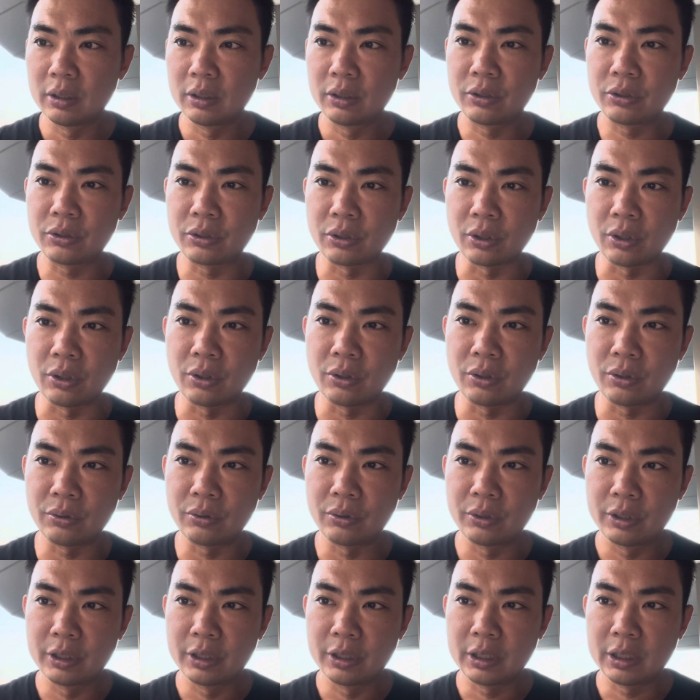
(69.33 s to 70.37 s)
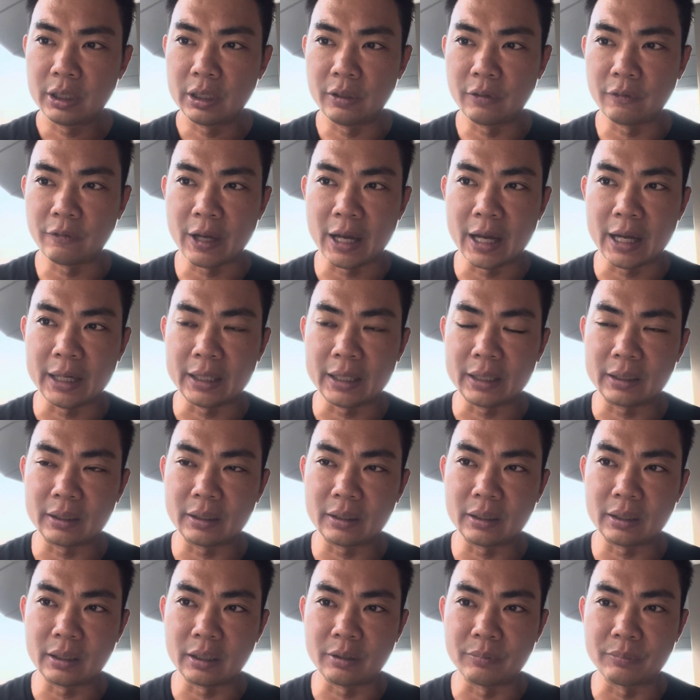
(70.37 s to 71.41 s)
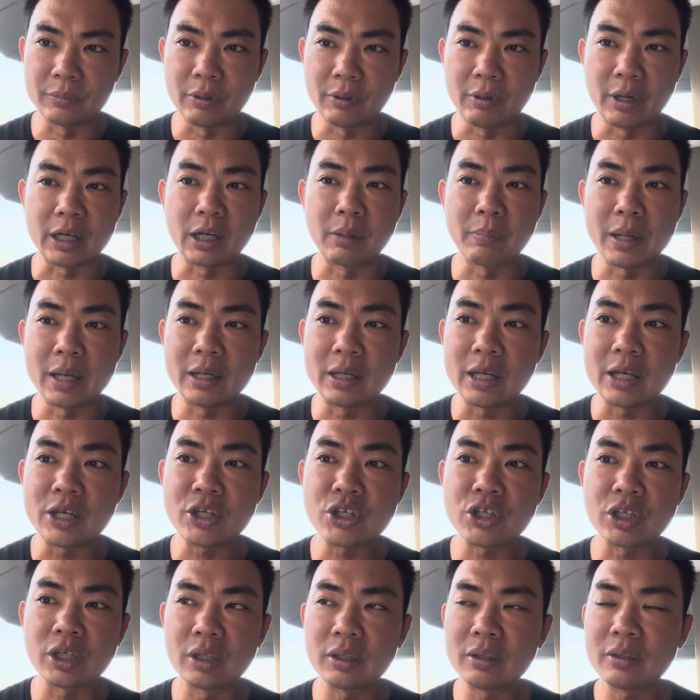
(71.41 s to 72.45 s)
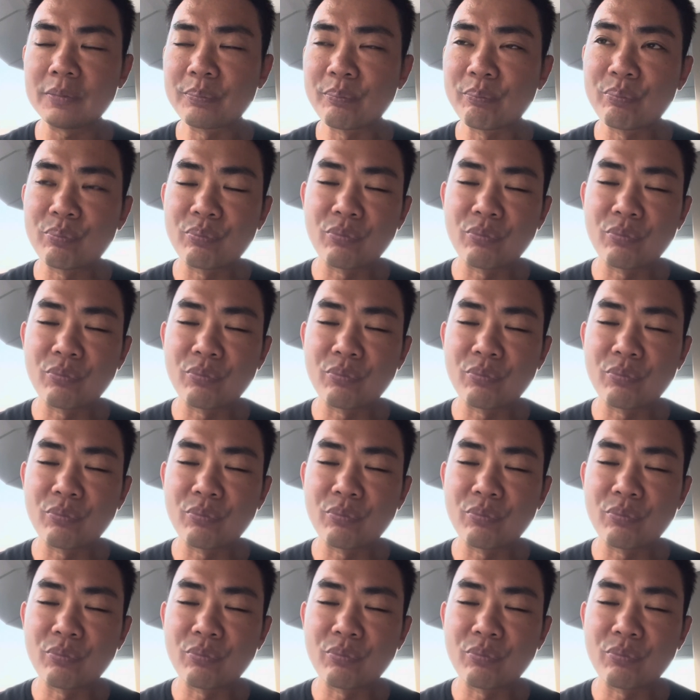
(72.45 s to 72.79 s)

So in fact, the recommendation